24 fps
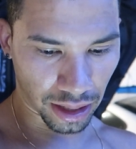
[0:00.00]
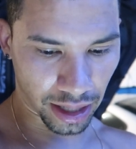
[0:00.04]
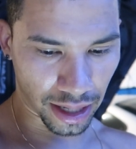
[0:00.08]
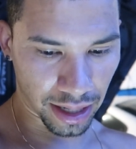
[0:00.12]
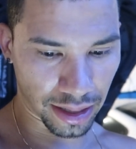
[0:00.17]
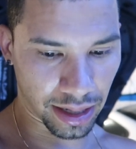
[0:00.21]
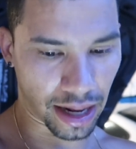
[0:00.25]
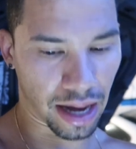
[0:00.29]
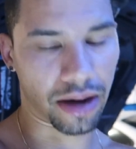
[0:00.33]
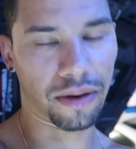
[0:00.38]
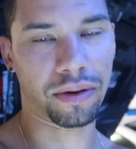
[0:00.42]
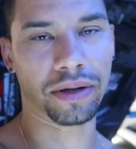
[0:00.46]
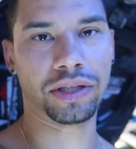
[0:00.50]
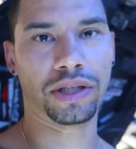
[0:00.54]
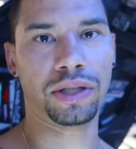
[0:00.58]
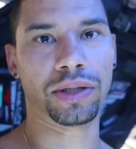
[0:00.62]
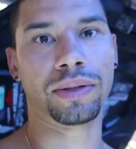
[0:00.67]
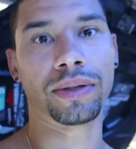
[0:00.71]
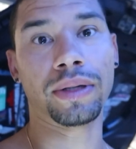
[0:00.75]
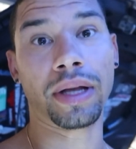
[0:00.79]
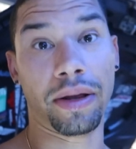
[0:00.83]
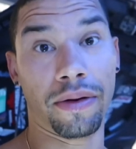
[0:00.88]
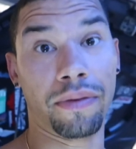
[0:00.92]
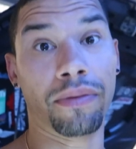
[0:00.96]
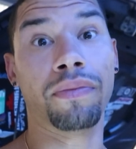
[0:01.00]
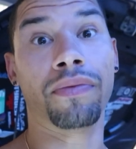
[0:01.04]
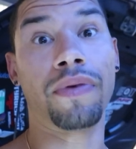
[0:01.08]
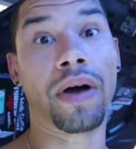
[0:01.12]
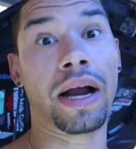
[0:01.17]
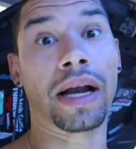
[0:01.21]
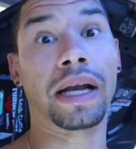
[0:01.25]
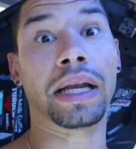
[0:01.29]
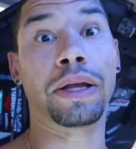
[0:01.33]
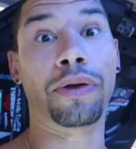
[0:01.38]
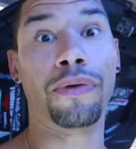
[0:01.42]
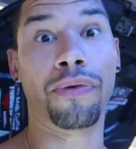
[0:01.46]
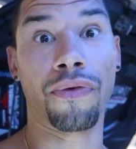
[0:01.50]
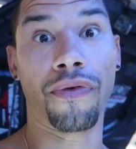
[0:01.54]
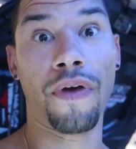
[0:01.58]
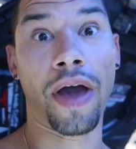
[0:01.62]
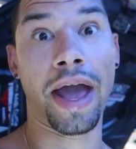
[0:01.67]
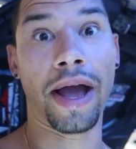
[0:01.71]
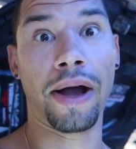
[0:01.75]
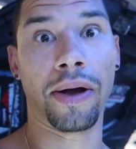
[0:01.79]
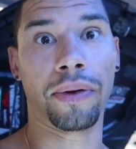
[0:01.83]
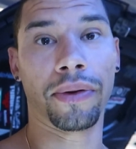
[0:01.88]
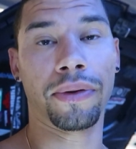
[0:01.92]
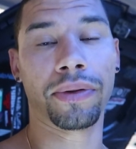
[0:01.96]
and now it just it finally
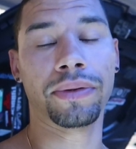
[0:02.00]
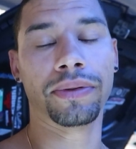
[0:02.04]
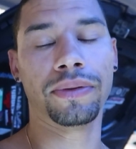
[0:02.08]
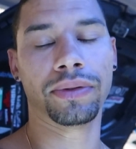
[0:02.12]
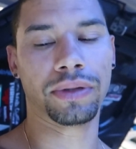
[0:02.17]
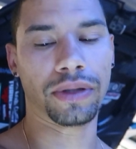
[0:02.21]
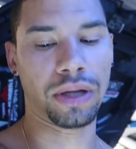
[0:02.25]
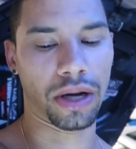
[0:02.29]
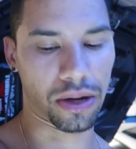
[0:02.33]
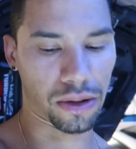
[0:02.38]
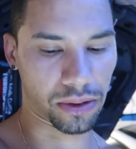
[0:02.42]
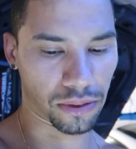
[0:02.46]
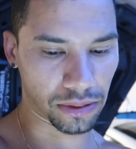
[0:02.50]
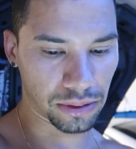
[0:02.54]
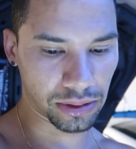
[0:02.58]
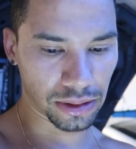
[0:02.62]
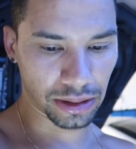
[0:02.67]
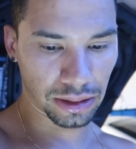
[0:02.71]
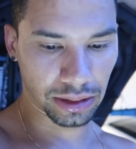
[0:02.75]
failed. So.